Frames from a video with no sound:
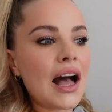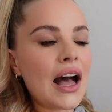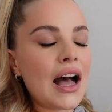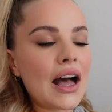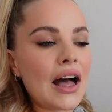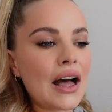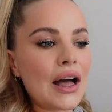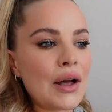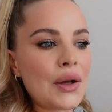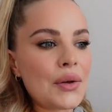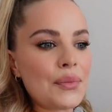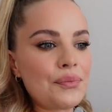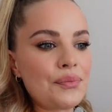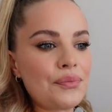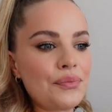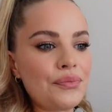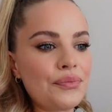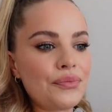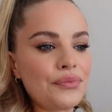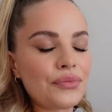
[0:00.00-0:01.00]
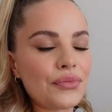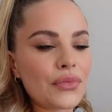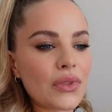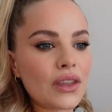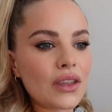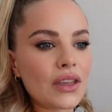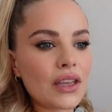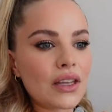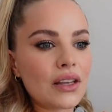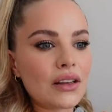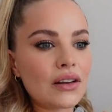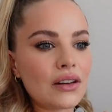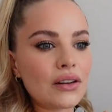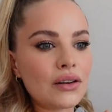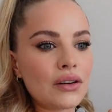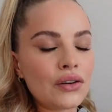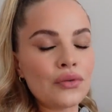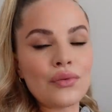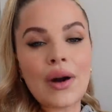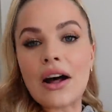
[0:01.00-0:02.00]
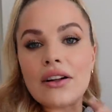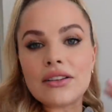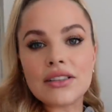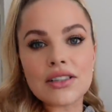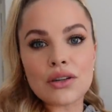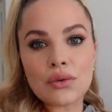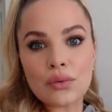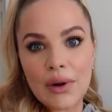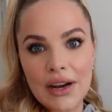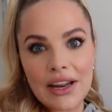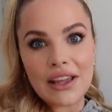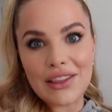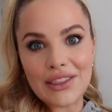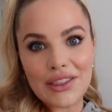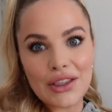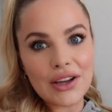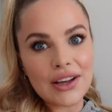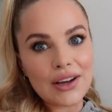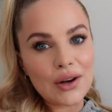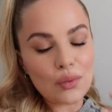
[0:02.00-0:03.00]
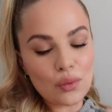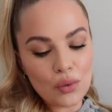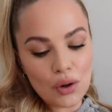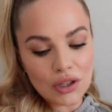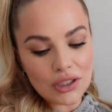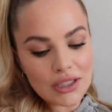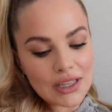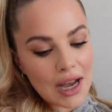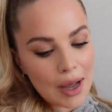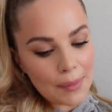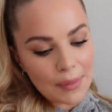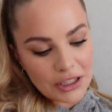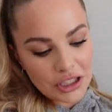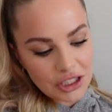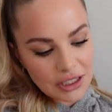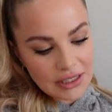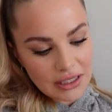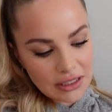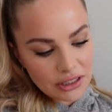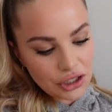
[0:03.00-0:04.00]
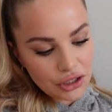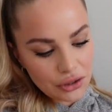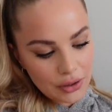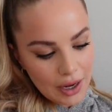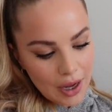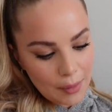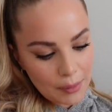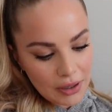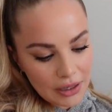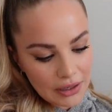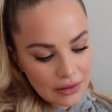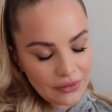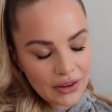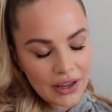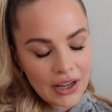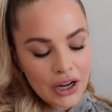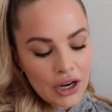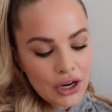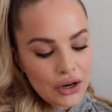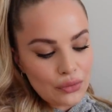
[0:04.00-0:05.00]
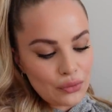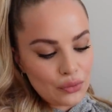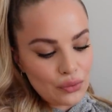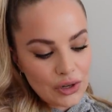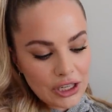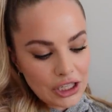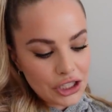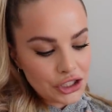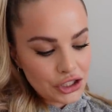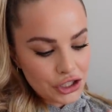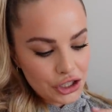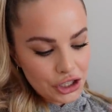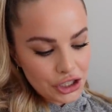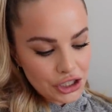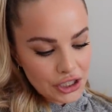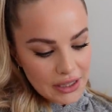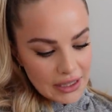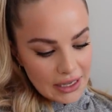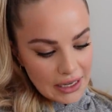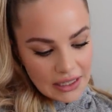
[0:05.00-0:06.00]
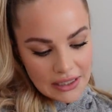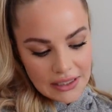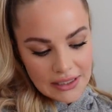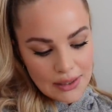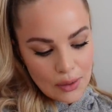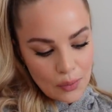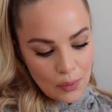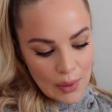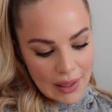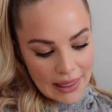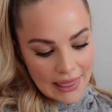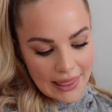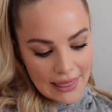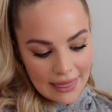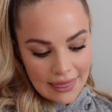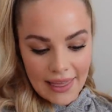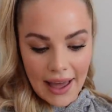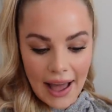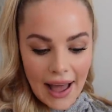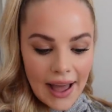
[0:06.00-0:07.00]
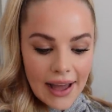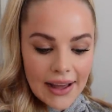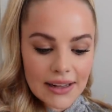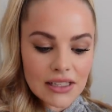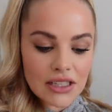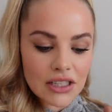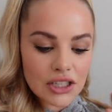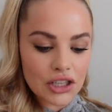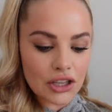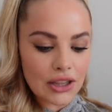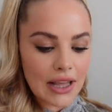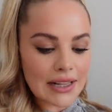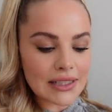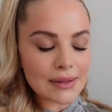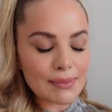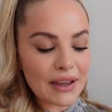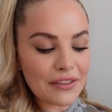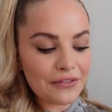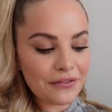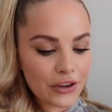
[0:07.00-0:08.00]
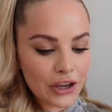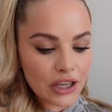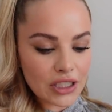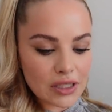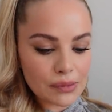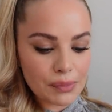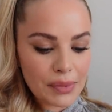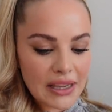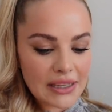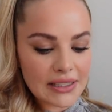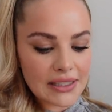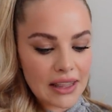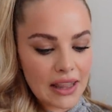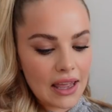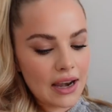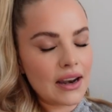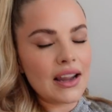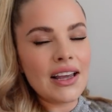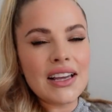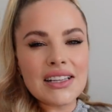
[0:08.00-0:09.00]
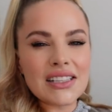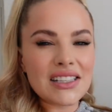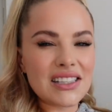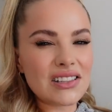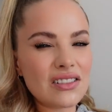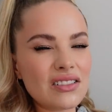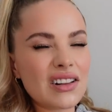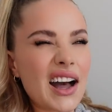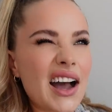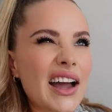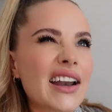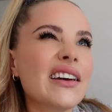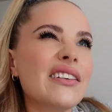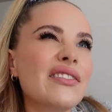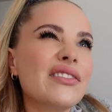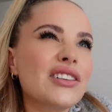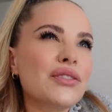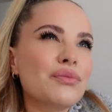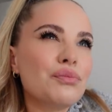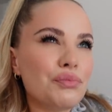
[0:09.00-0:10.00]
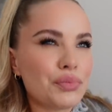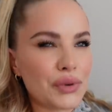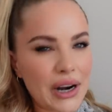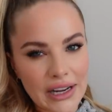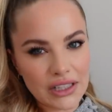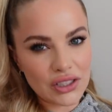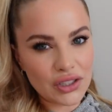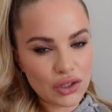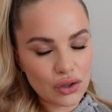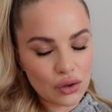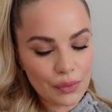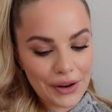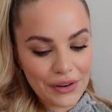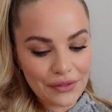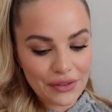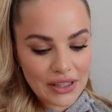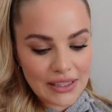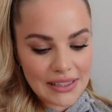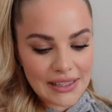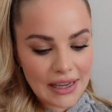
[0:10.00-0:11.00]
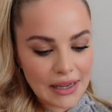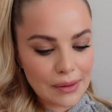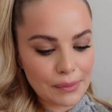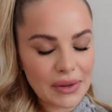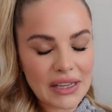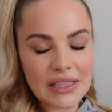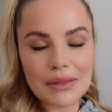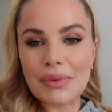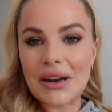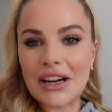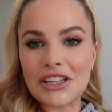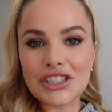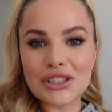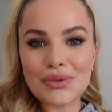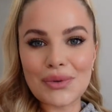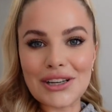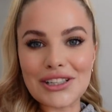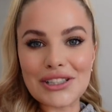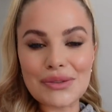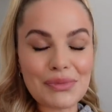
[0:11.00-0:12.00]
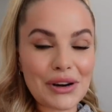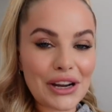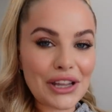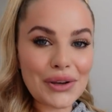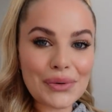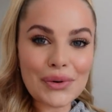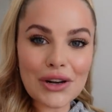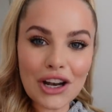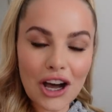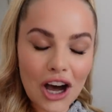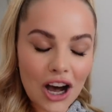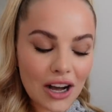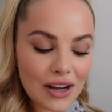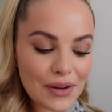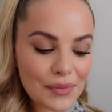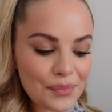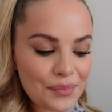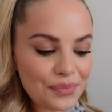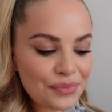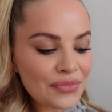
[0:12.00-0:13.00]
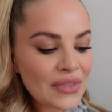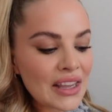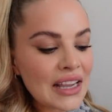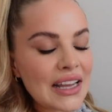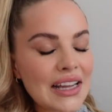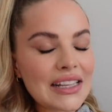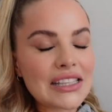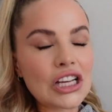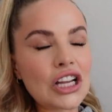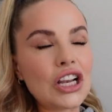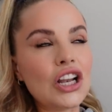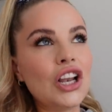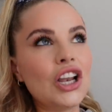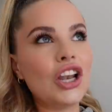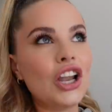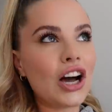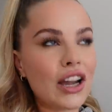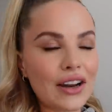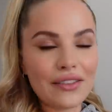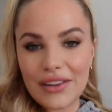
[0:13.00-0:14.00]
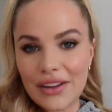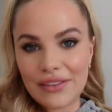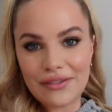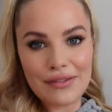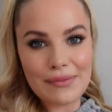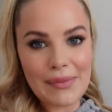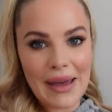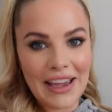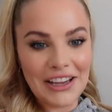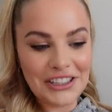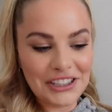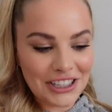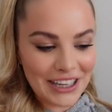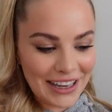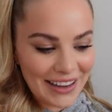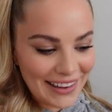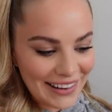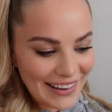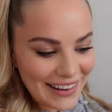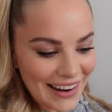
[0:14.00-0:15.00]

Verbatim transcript: Um, around winning the World Cup. I just need to do a couple of research things with that. So that's my first piece, and then still kind of brainstorming for the second piece, but I just wanted to bring you along. It's a lot of information.